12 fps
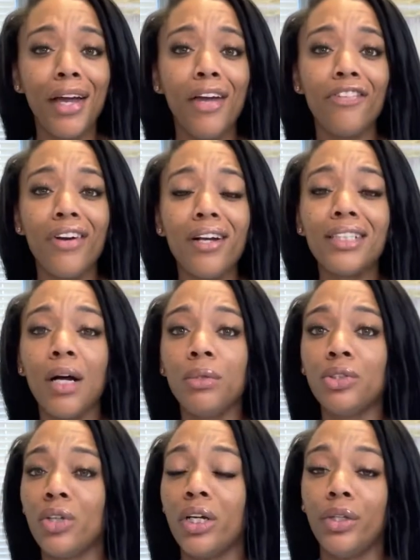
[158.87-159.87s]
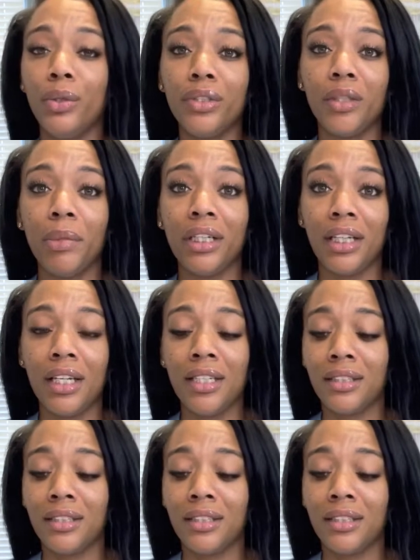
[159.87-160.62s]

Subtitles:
at first, I wasn't trying to use them because